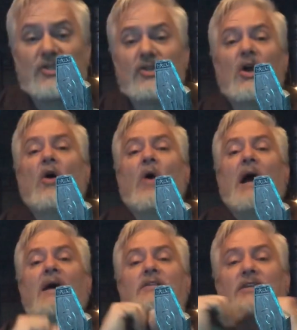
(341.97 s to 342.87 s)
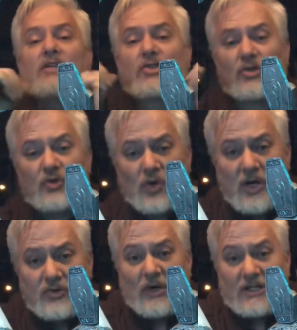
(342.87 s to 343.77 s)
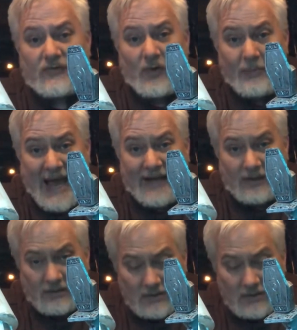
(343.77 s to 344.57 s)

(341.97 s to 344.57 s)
you know how to get your droid dressed for battle,